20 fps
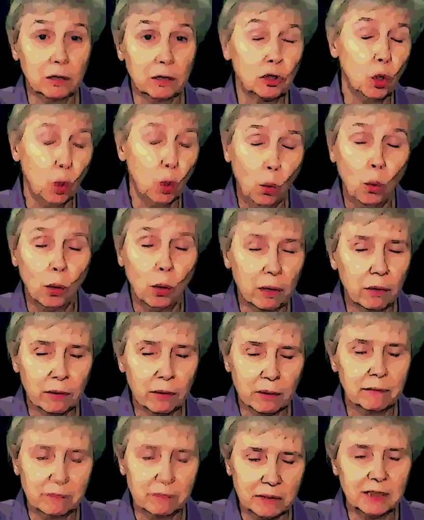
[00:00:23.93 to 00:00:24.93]
CORE,
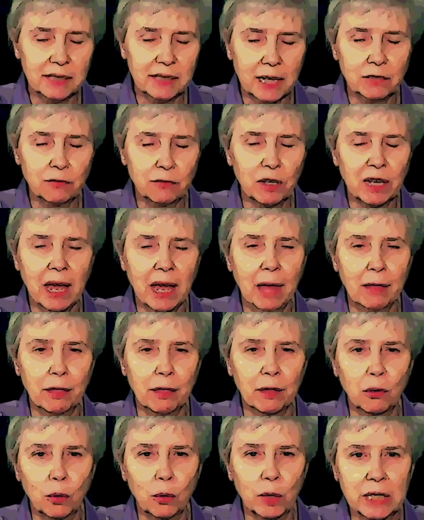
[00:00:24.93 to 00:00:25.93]
or stands for
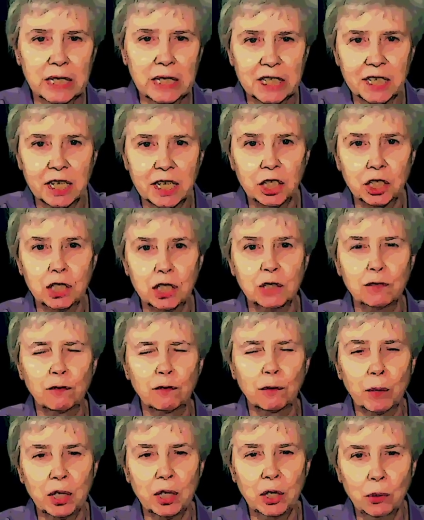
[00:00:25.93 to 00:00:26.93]
Catholic Organizations for
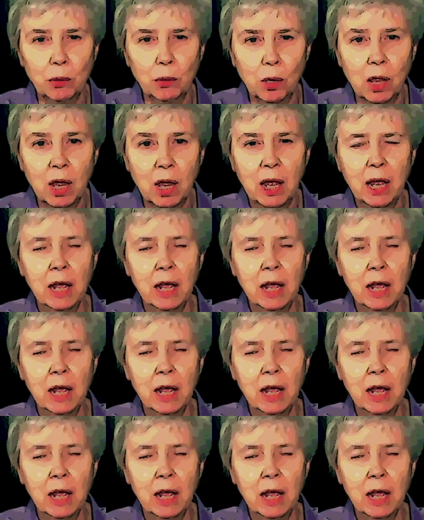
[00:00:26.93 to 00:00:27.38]
Renewal.